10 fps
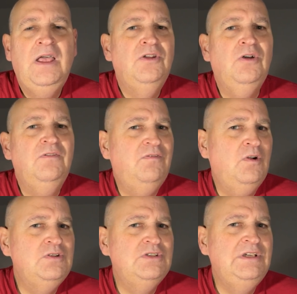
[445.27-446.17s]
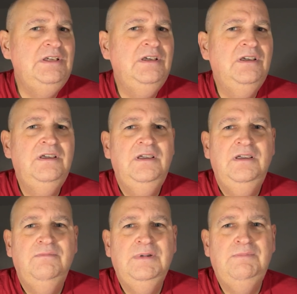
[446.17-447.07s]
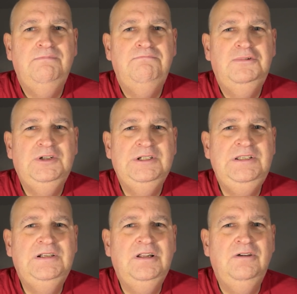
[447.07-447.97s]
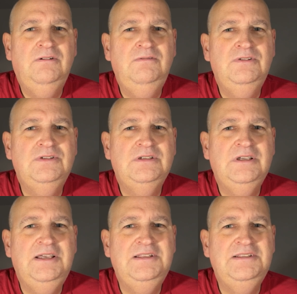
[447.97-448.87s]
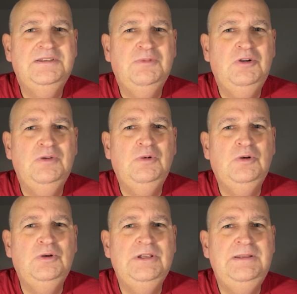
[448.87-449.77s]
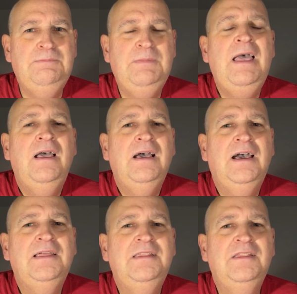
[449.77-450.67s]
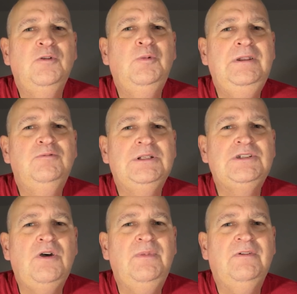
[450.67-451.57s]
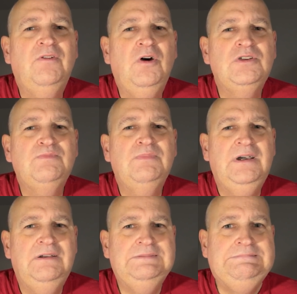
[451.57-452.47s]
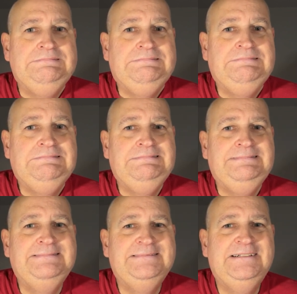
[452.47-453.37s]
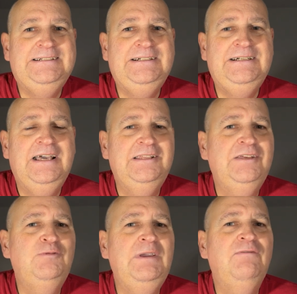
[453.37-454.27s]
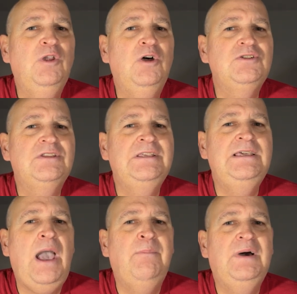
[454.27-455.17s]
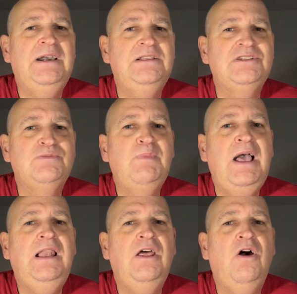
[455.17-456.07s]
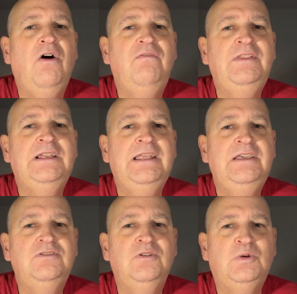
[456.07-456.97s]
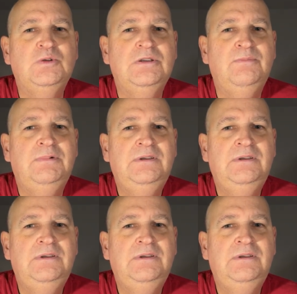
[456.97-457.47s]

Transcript: Not frosty, but pretty close. And tomorrow morning, I think the wind will stop the frost, but mm, uh, I think we've lost the mild spell of the late autumn.